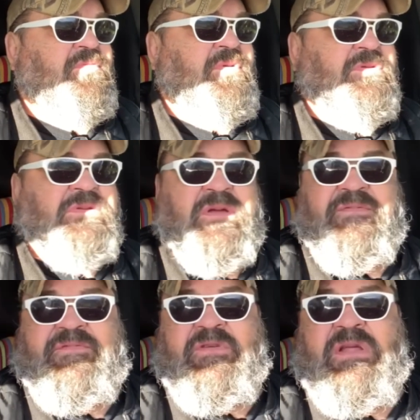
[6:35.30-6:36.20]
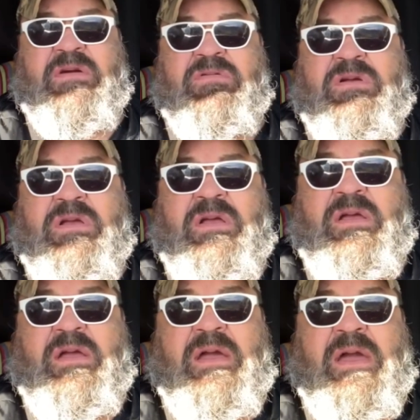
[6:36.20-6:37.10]
But for now,
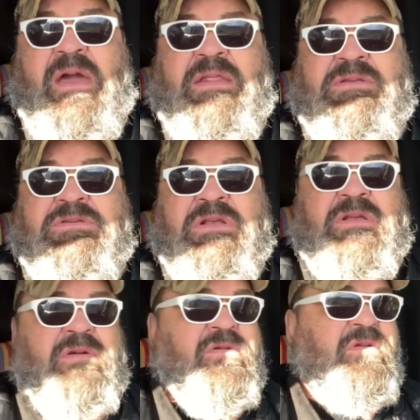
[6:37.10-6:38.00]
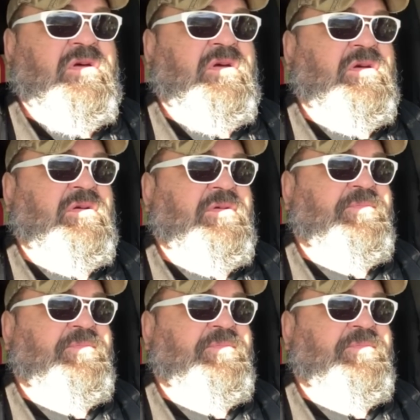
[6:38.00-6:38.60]
I just think I'm gonna